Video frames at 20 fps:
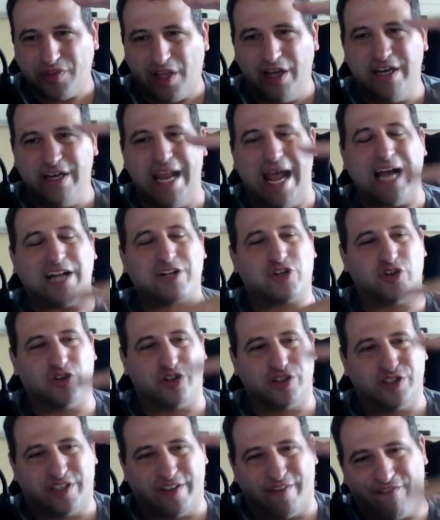
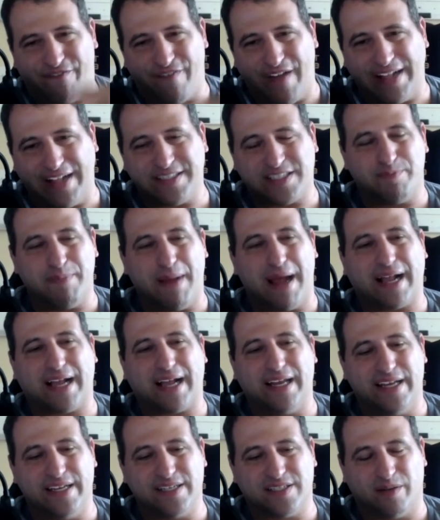natural defense
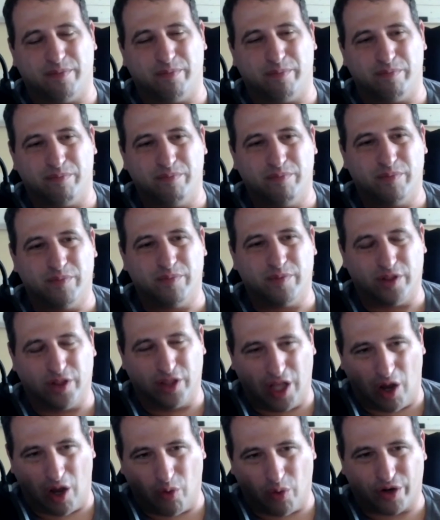mechanism
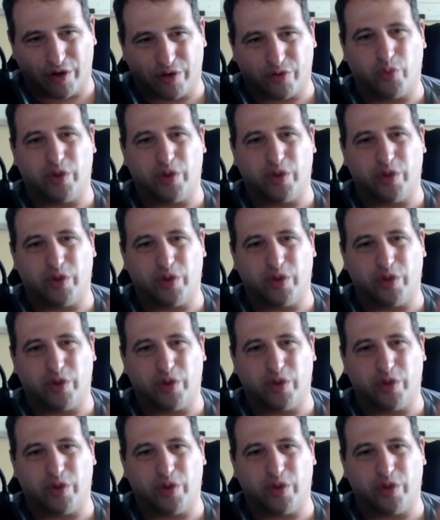lowered,